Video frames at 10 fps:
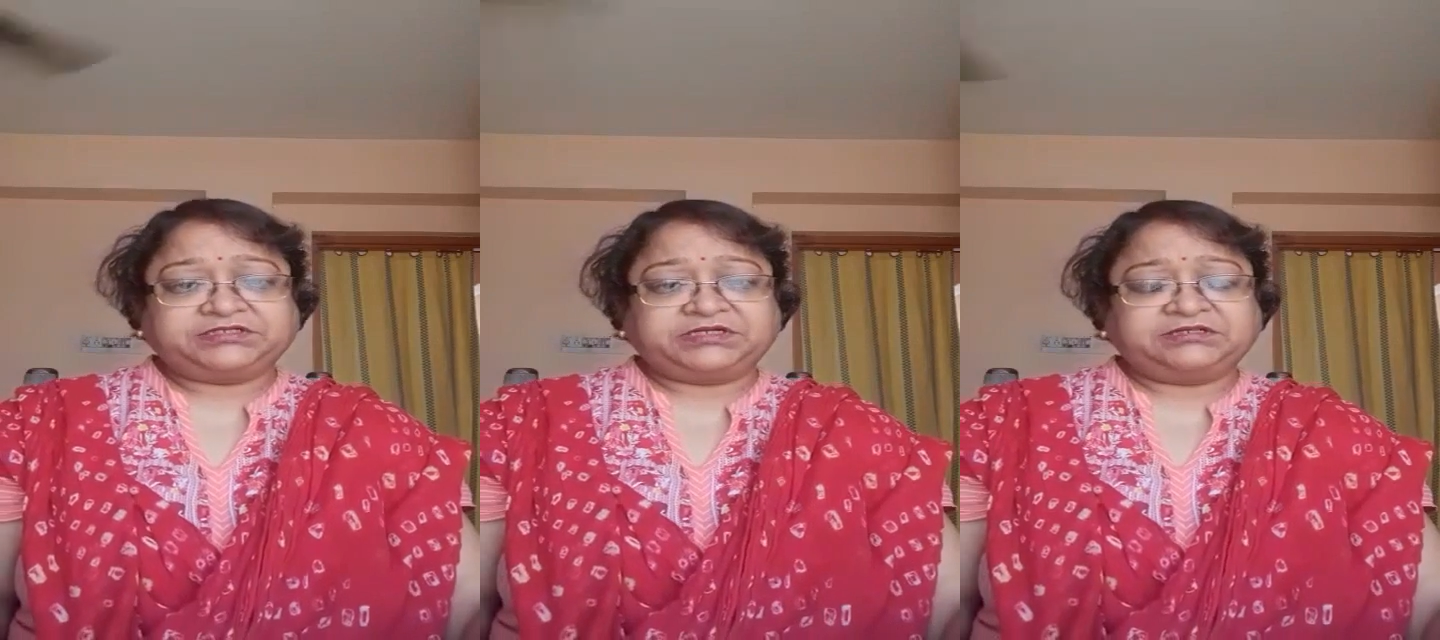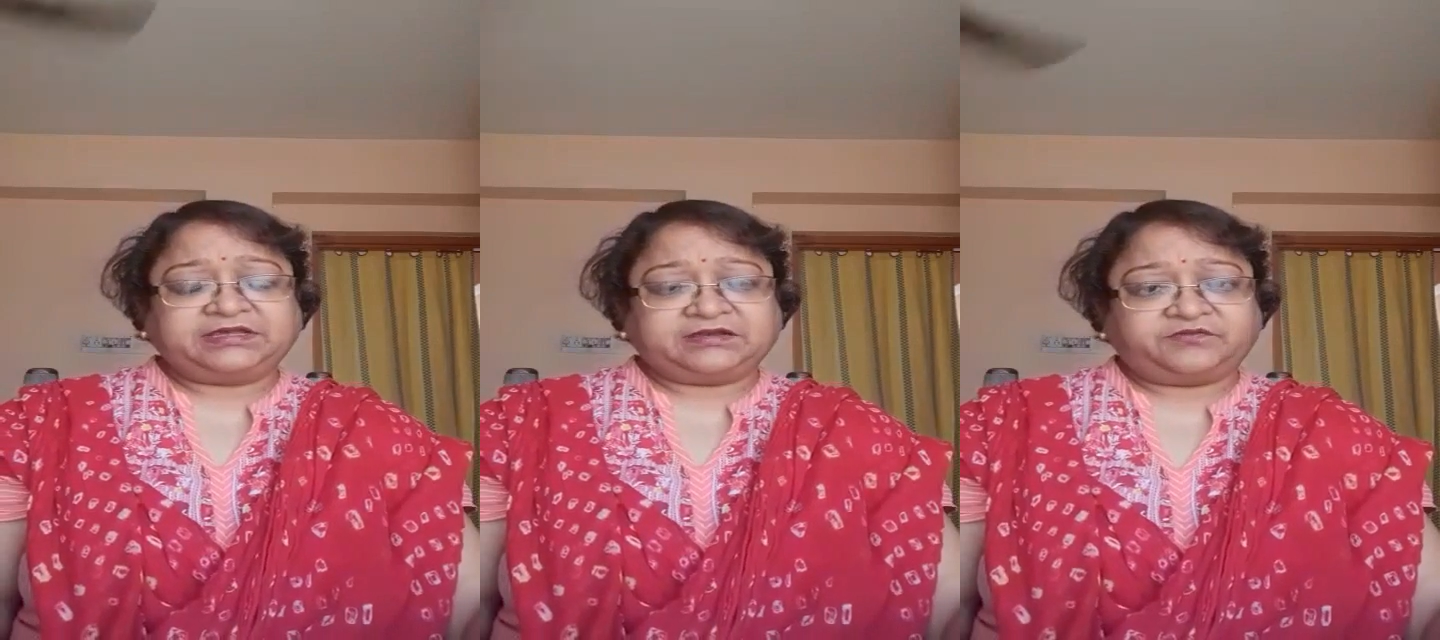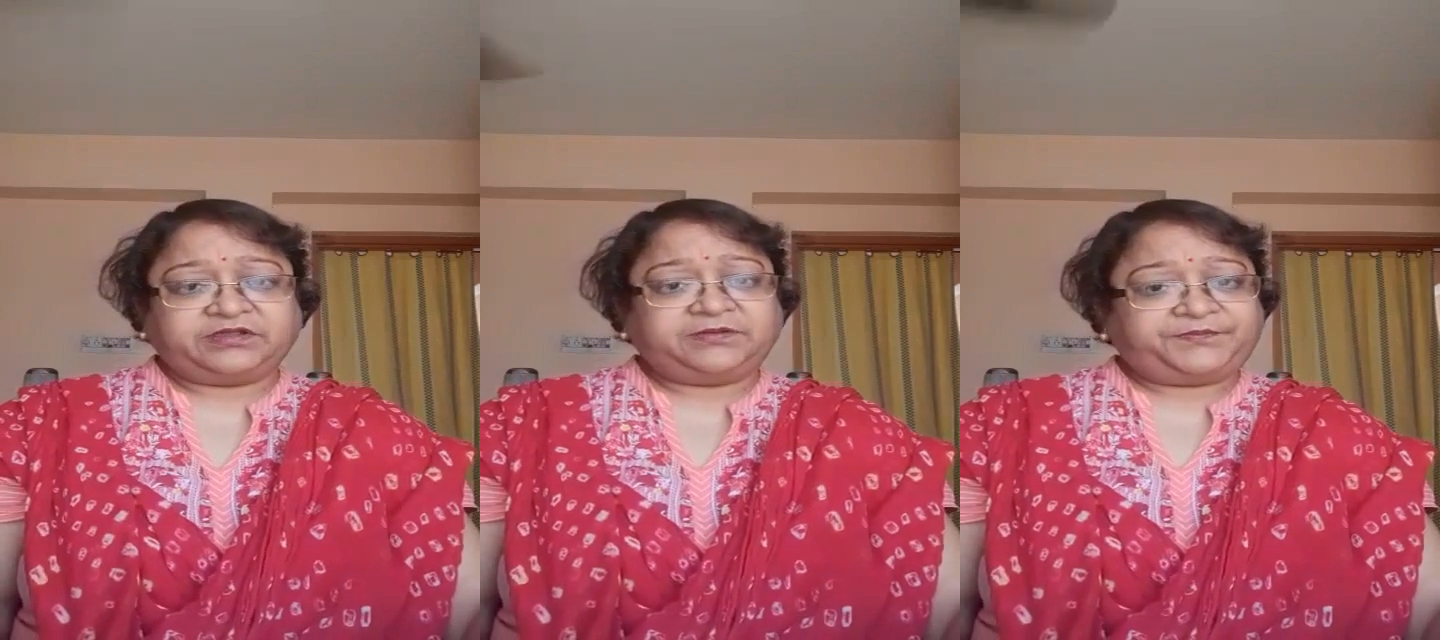from
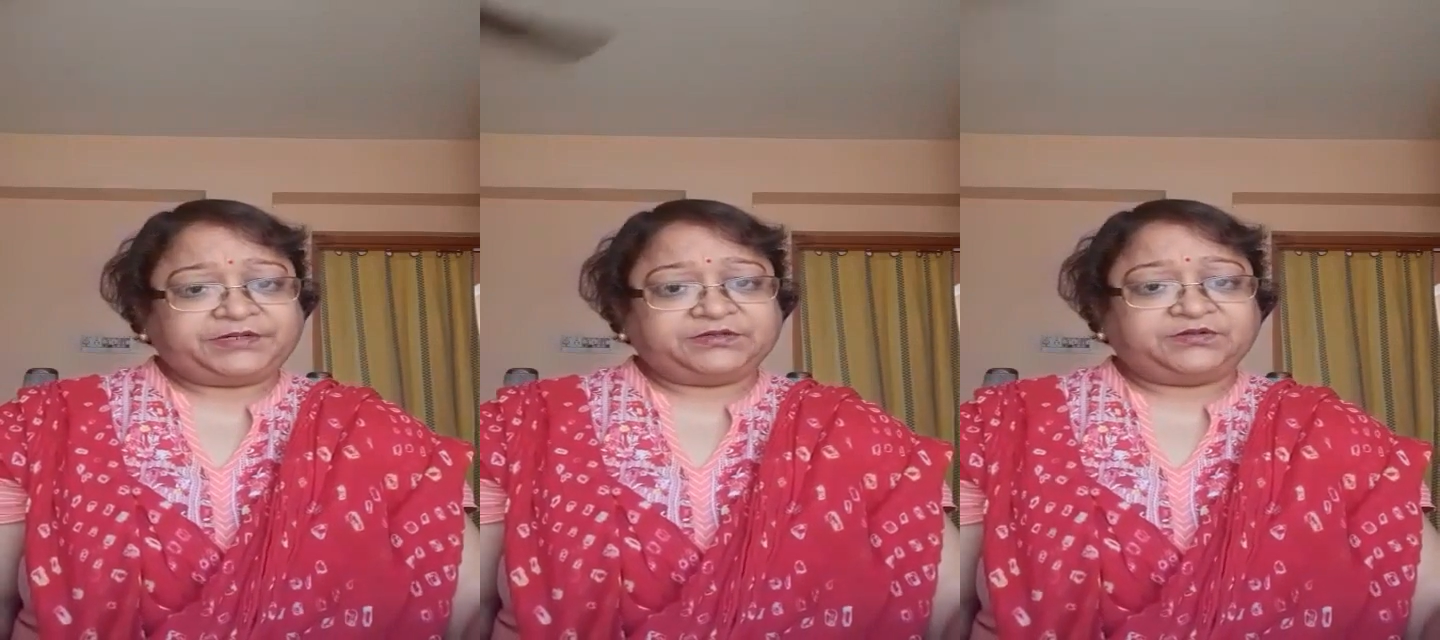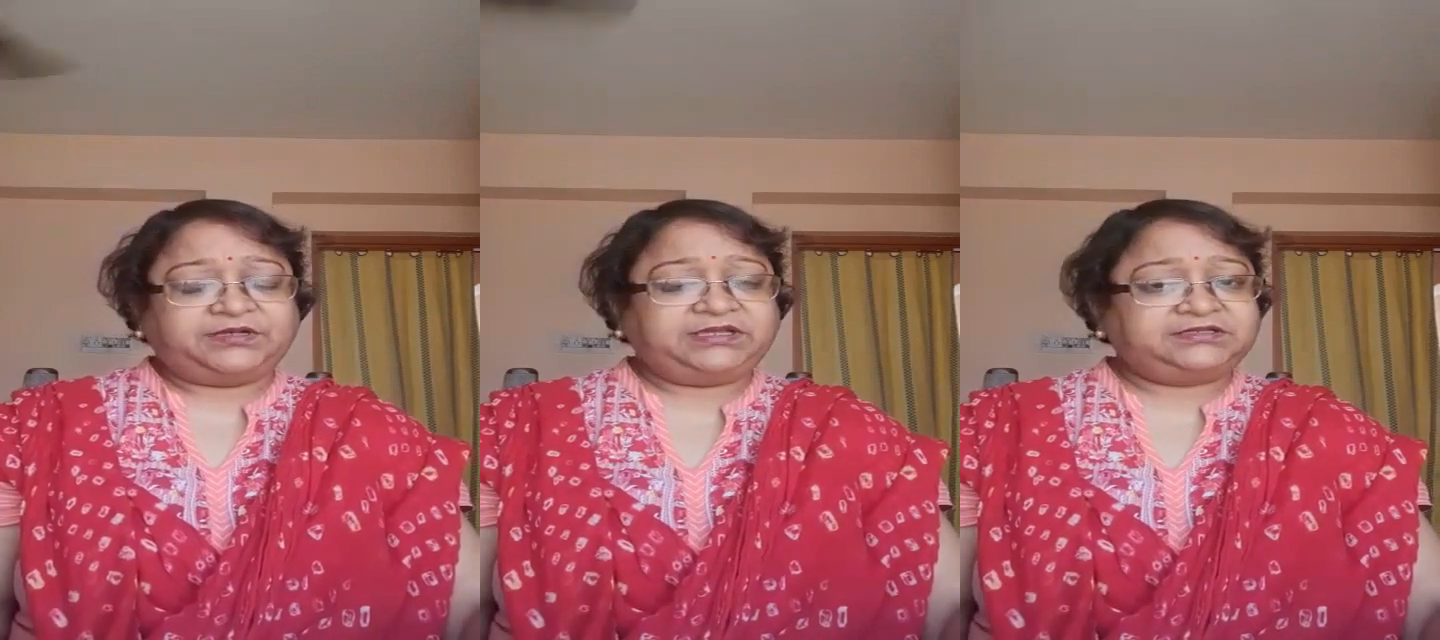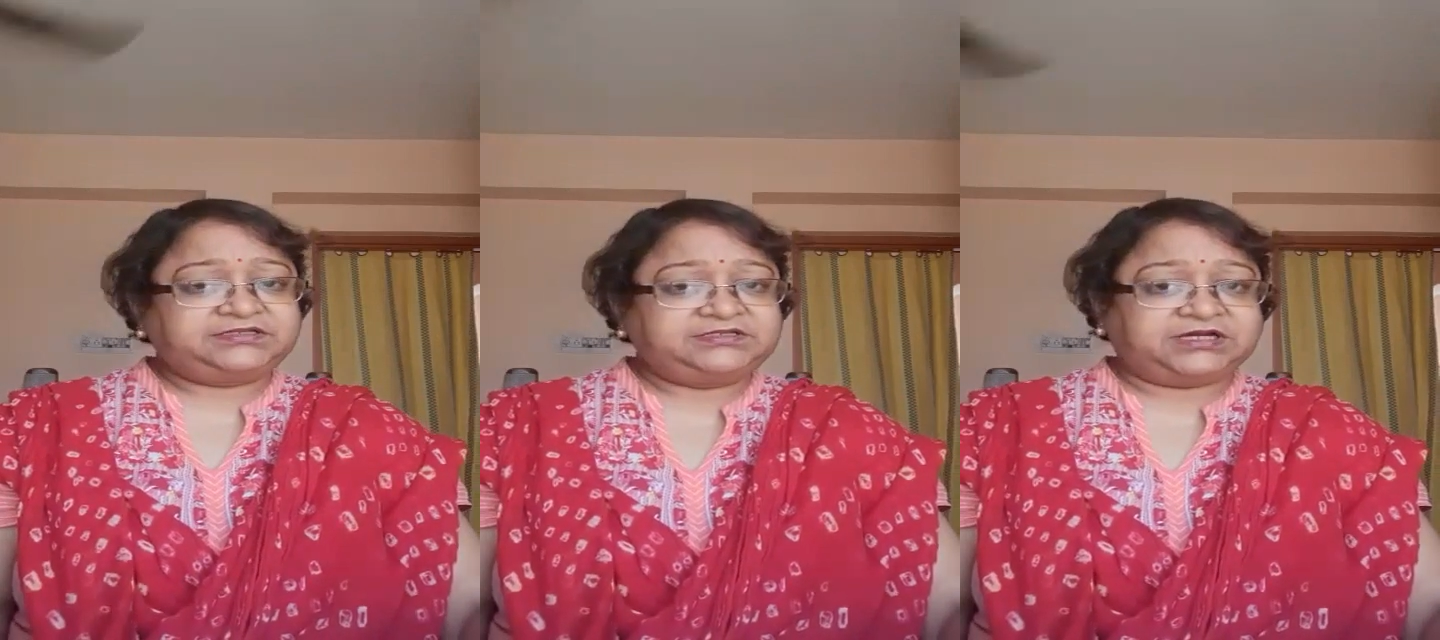the earth's
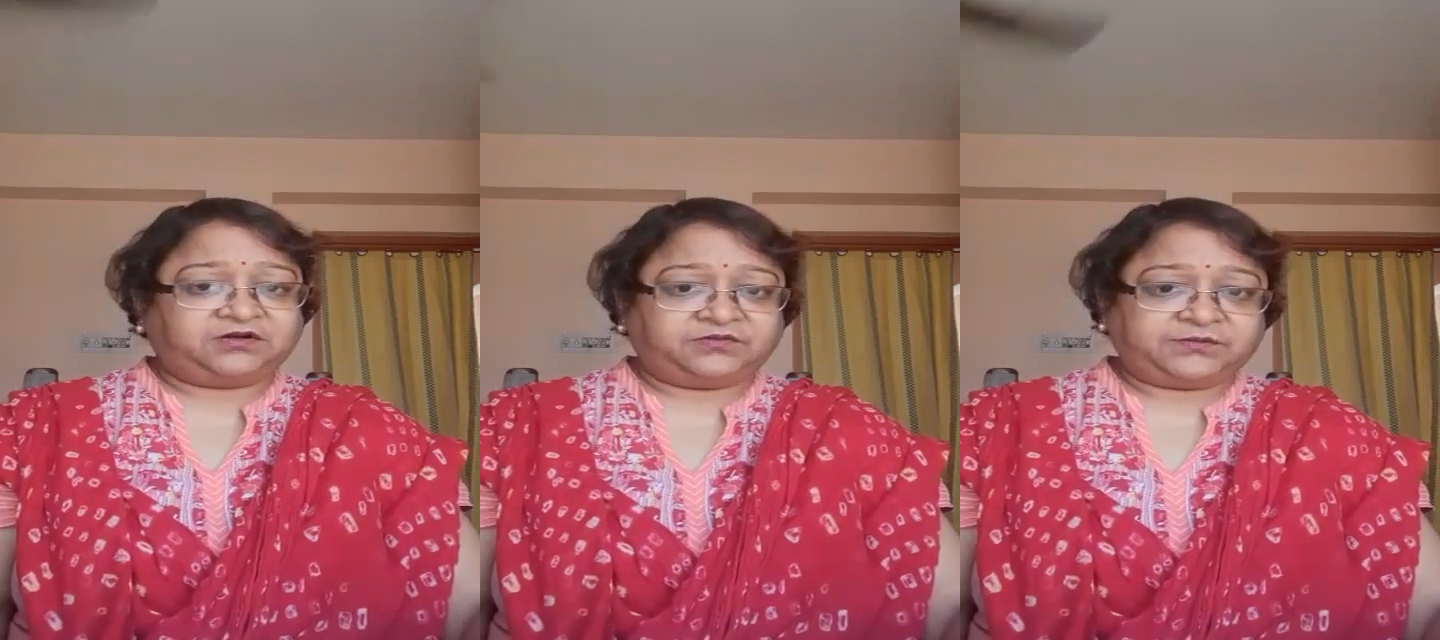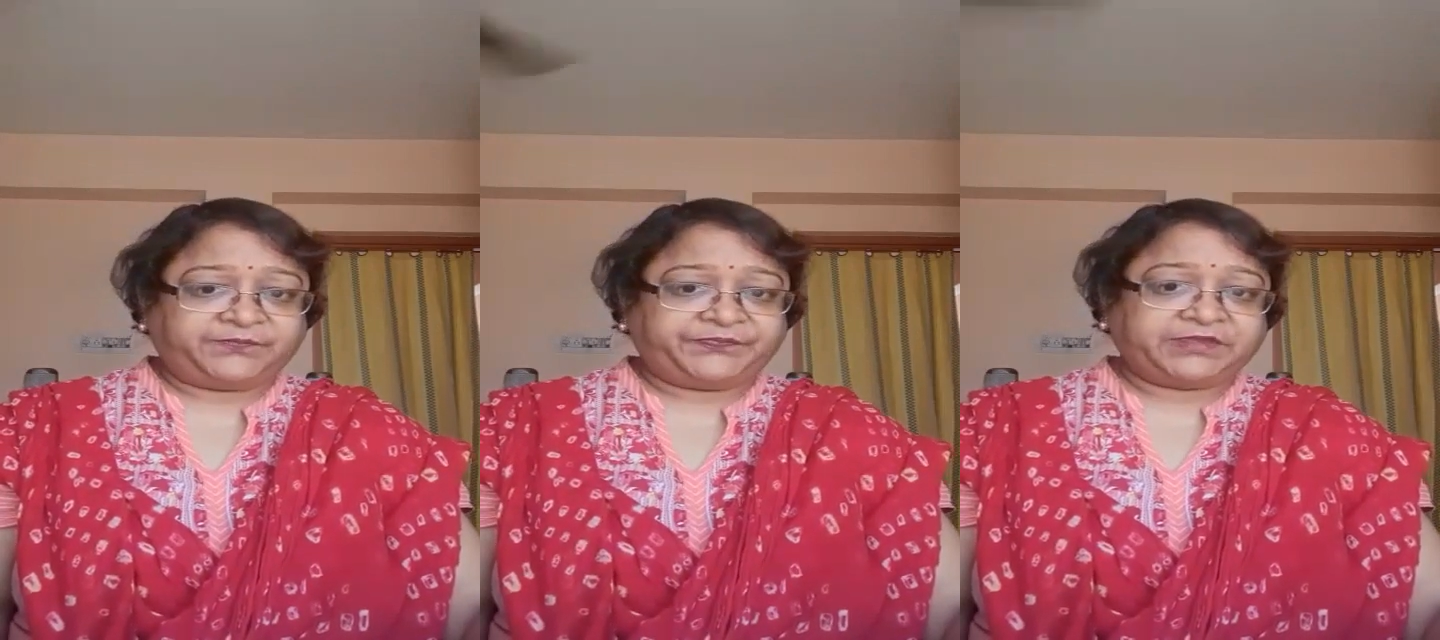surface